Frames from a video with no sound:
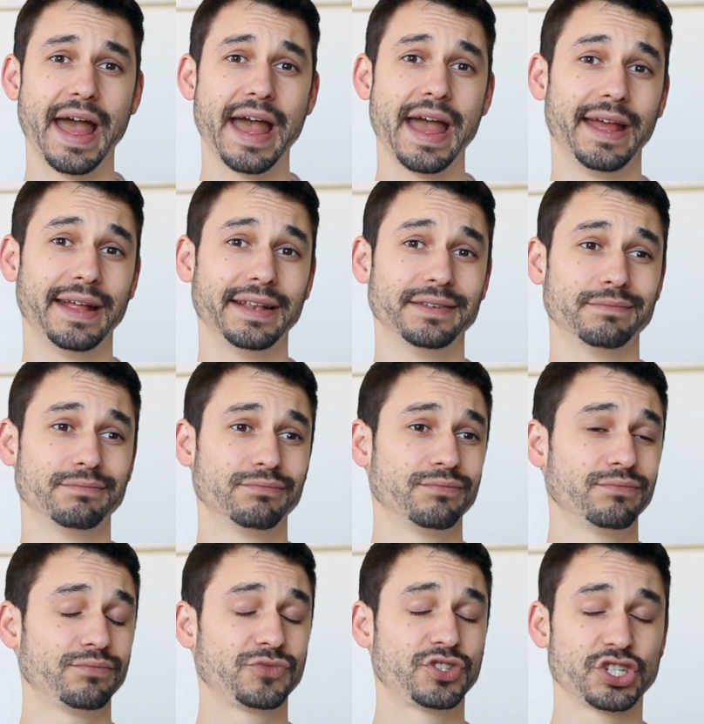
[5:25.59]
and
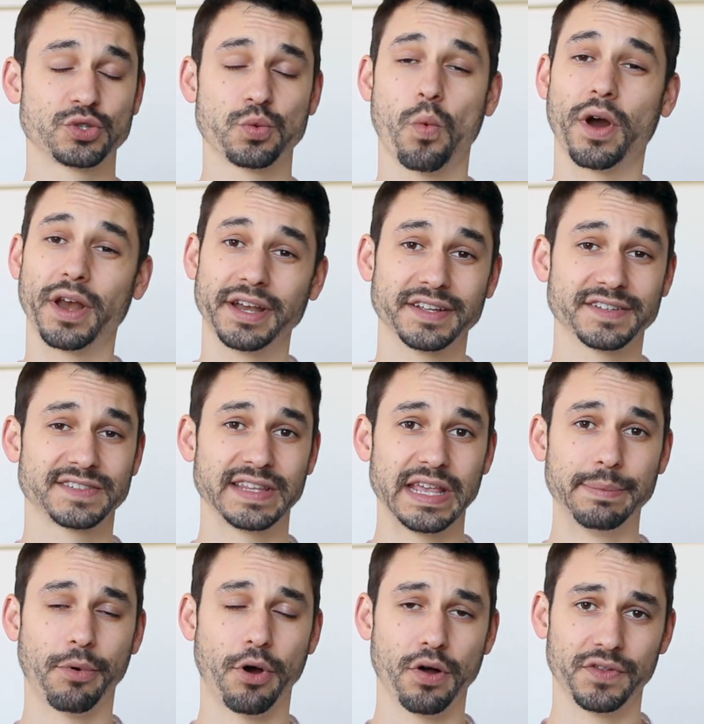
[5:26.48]
just wanting to
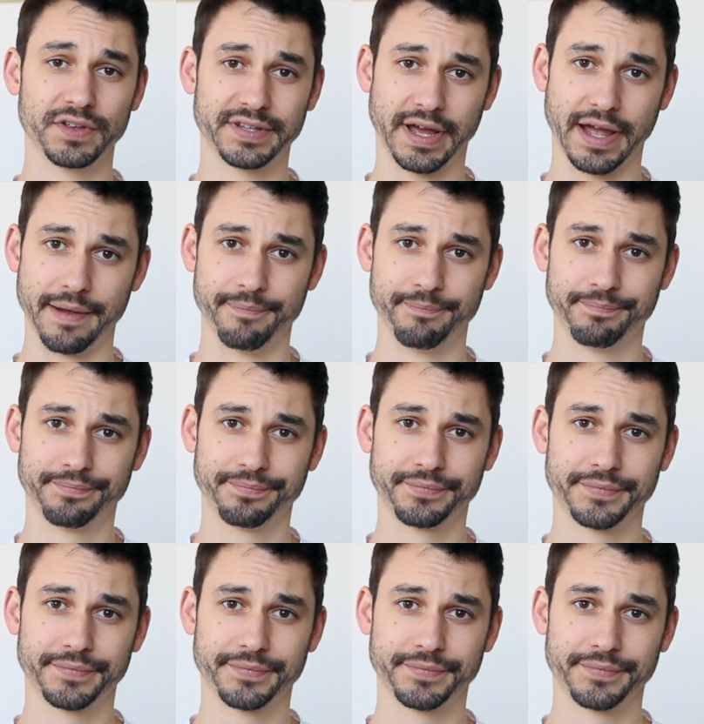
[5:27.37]
sleep all the time.